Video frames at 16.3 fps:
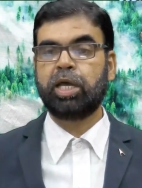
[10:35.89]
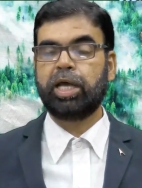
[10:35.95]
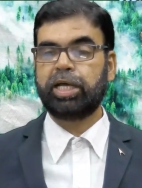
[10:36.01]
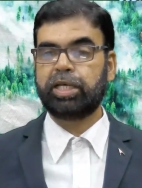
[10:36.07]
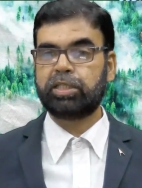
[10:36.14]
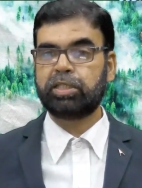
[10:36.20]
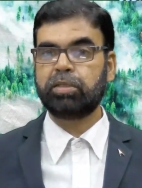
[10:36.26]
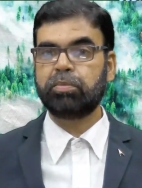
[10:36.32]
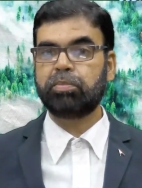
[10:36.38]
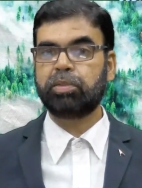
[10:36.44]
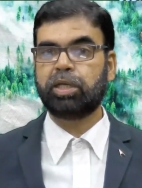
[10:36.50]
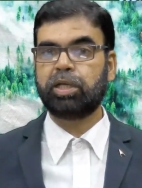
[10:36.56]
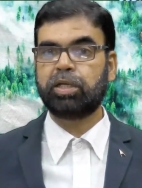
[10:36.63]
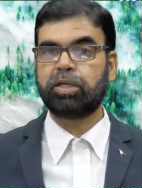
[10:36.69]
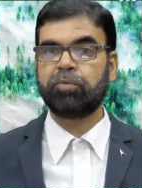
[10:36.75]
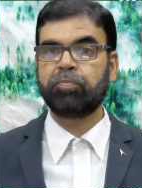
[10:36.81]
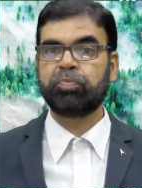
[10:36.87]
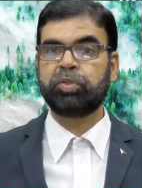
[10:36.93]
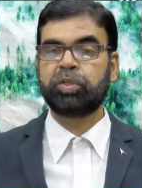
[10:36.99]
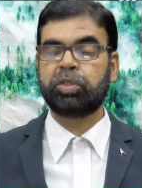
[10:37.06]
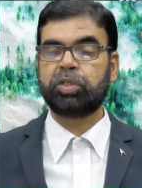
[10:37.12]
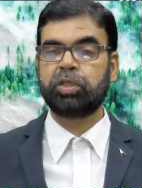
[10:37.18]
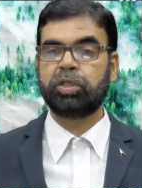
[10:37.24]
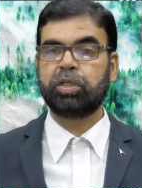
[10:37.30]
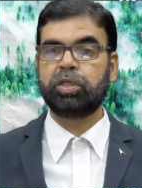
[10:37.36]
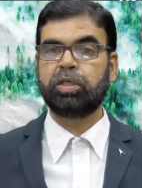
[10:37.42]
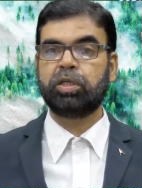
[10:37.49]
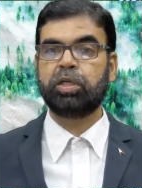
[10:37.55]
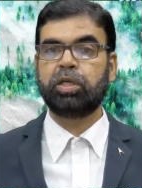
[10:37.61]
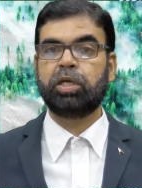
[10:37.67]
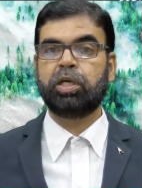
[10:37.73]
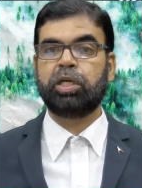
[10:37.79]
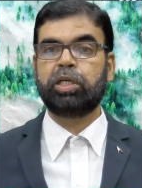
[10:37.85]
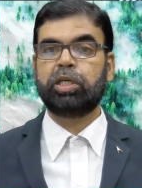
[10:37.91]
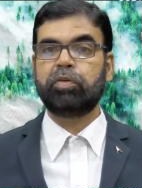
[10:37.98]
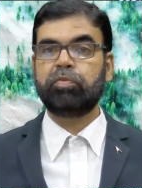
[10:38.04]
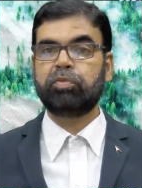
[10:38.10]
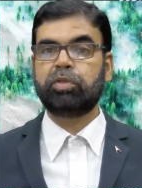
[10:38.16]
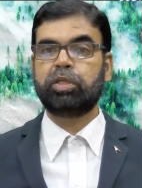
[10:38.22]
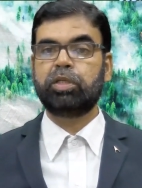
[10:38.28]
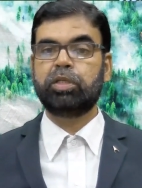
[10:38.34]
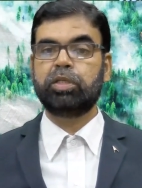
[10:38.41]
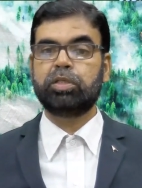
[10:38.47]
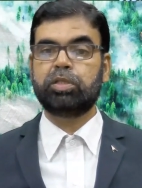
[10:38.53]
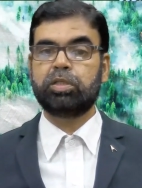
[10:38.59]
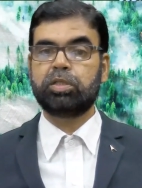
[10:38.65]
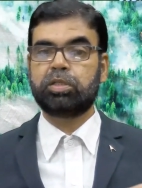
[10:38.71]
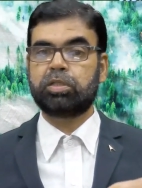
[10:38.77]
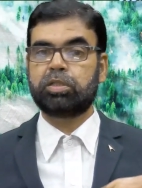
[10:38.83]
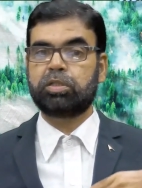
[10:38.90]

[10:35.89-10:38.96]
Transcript: except that here if there is a